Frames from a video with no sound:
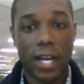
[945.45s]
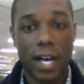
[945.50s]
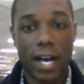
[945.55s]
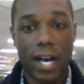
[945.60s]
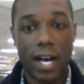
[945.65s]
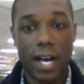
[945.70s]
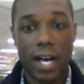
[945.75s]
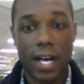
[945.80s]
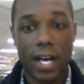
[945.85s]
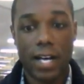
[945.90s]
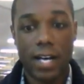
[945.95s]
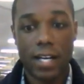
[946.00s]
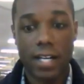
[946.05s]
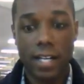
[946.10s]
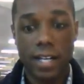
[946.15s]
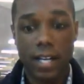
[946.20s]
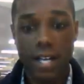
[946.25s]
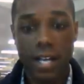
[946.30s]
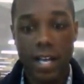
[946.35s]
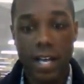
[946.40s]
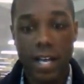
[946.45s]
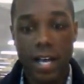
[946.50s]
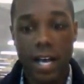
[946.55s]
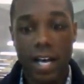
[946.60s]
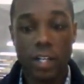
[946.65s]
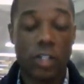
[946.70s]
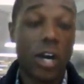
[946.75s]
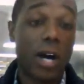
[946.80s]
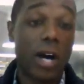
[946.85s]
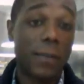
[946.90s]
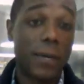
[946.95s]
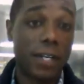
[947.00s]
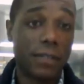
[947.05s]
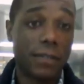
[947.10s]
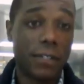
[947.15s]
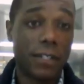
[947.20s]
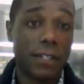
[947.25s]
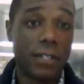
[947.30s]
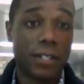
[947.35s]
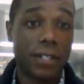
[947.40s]
uh, a job
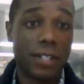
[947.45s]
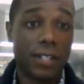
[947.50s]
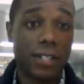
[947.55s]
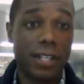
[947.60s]
interview.